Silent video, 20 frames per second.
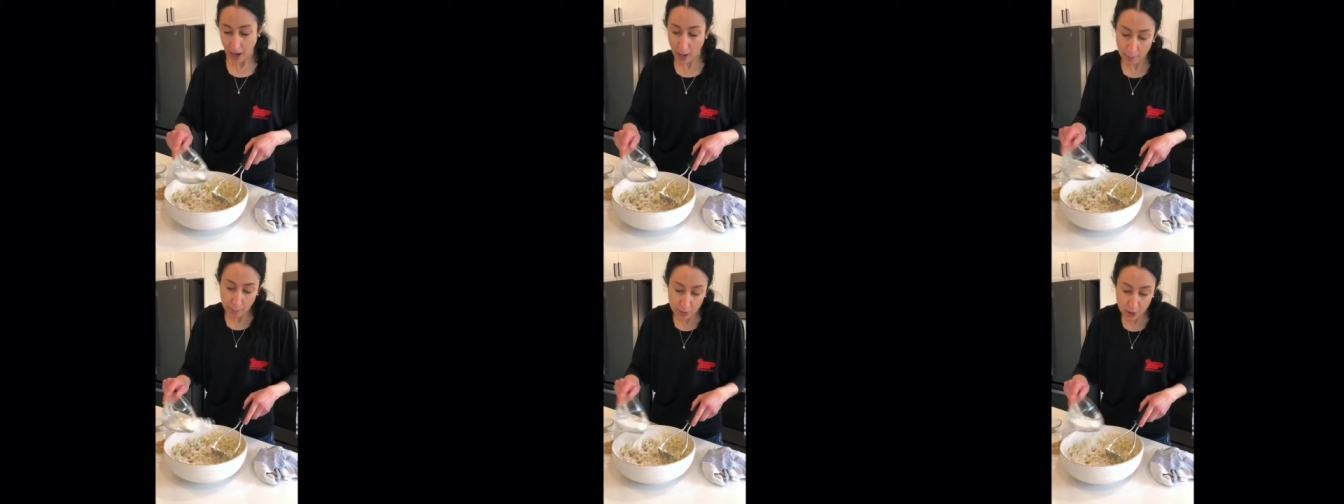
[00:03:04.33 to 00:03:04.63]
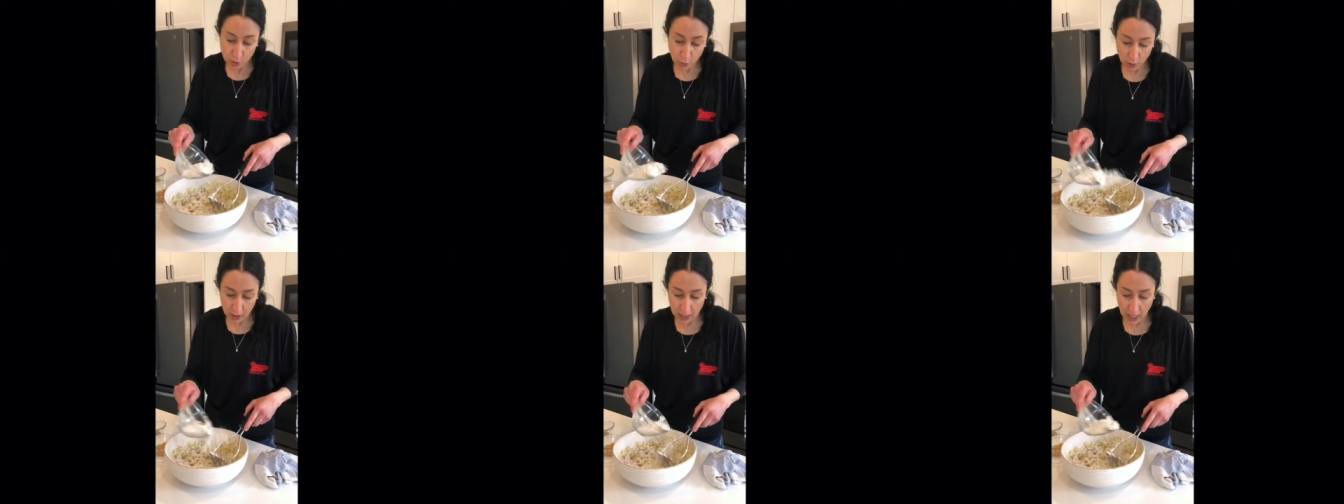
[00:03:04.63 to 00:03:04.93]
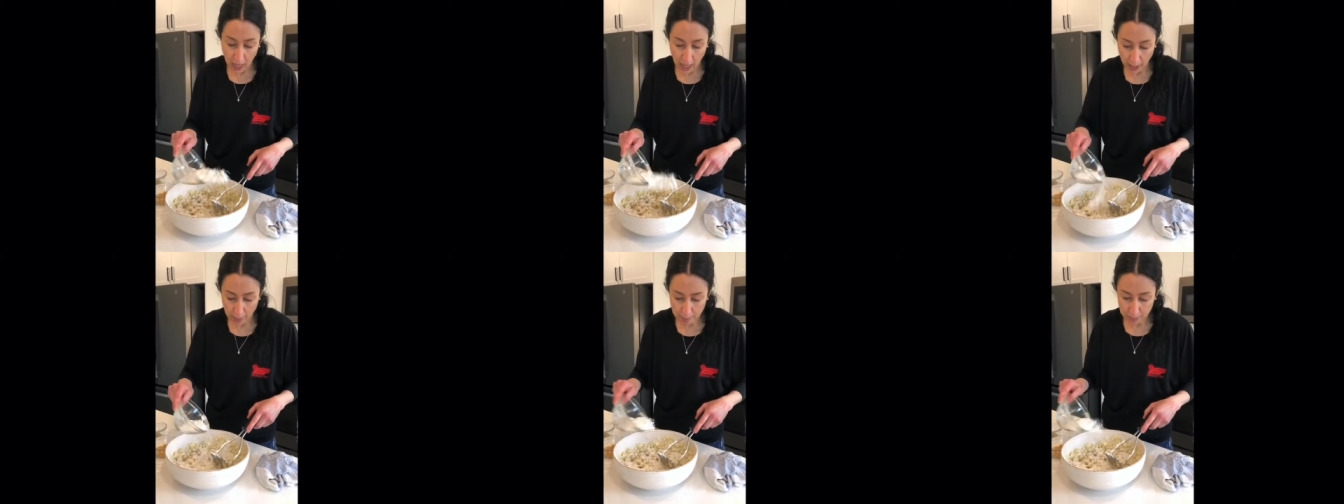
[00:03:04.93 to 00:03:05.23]
up to a
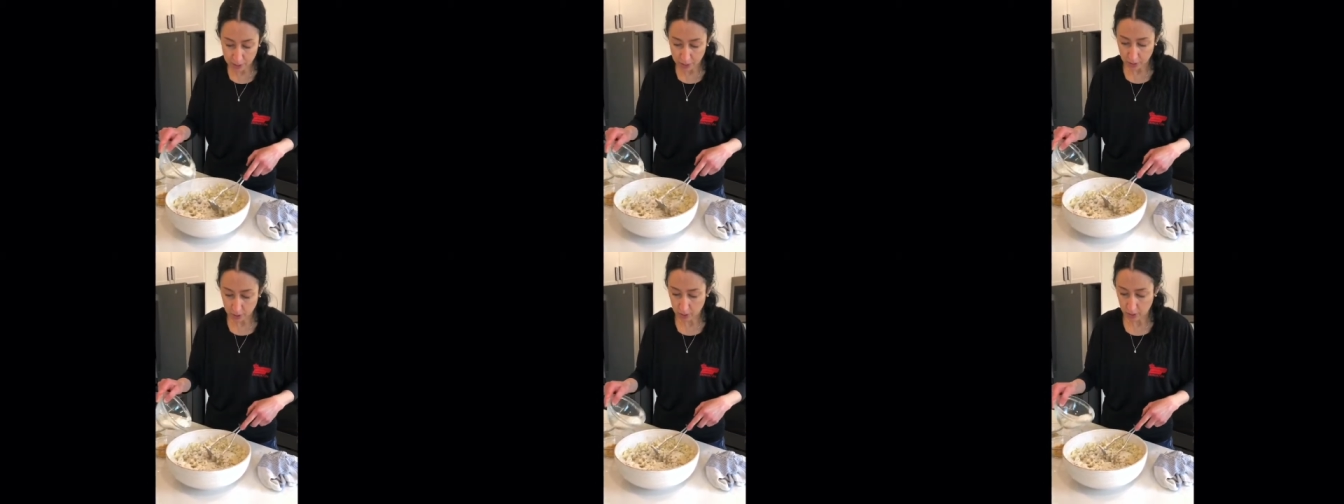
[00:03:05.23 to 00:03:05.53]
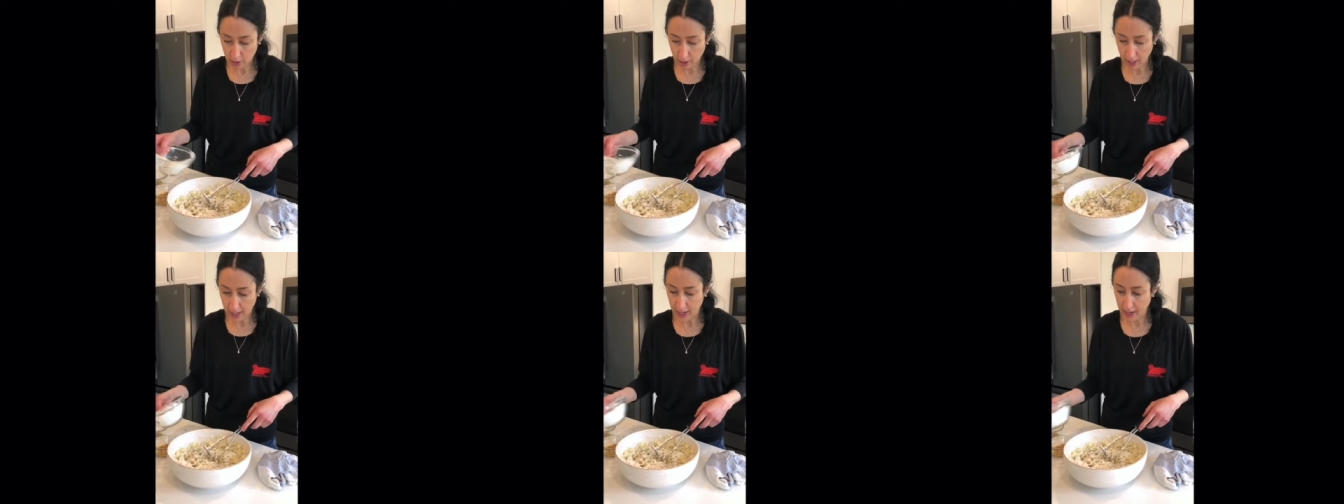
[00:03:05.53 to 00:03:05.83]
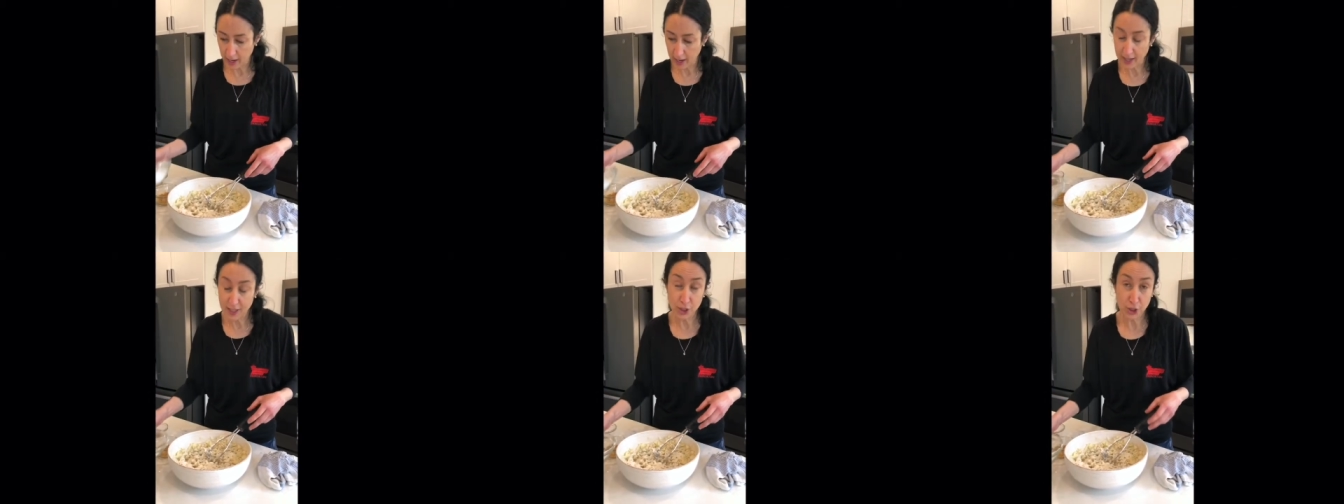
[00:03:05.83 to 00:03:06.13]
cup,
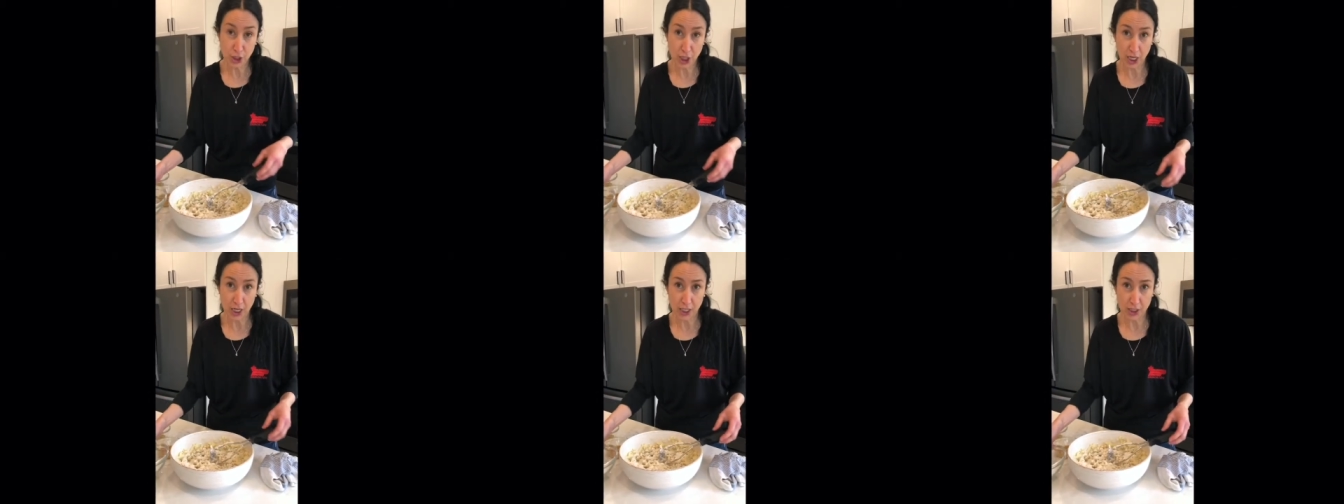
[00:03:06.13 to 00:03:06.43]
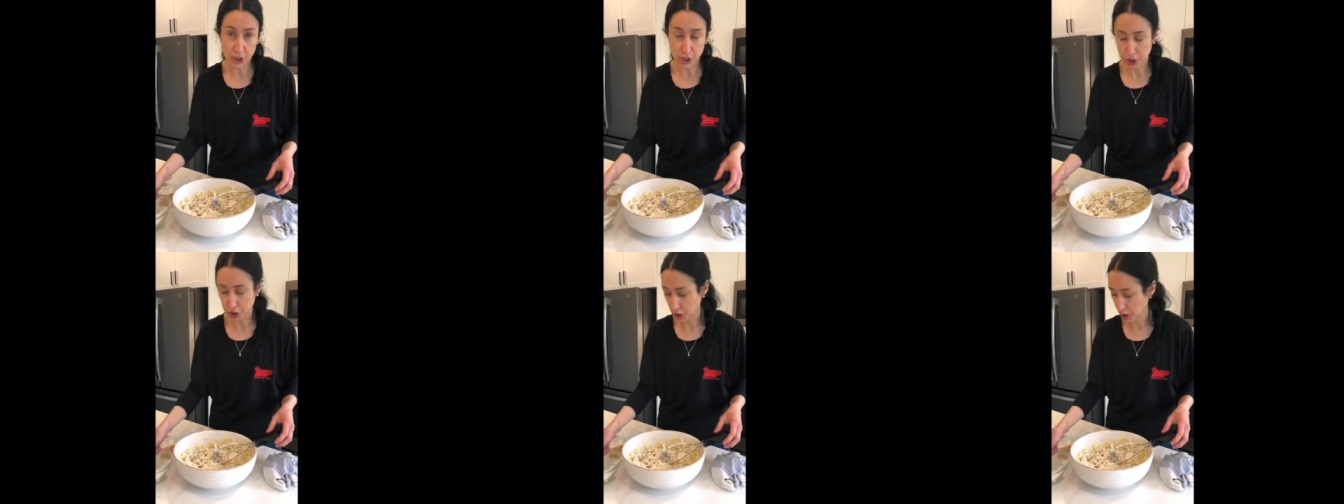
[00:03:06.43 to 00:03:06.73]
I judge.